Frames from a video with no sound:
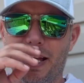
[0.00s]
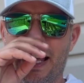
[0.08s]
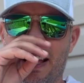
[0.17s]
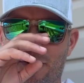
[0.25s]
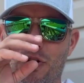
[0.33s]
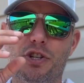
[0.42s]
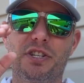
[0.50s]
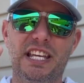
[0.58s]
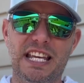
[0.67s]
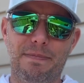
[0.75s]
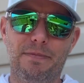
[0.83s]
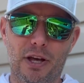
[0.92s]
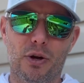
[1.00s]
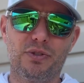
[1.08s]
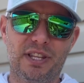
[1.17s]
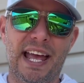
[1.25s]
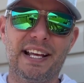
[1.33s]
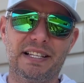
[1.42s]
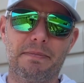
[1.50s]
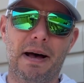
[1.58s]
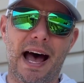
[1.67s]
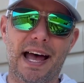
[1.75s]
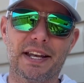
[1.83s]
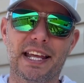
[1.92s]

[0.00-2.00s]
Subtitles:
if you just keep those things in mind.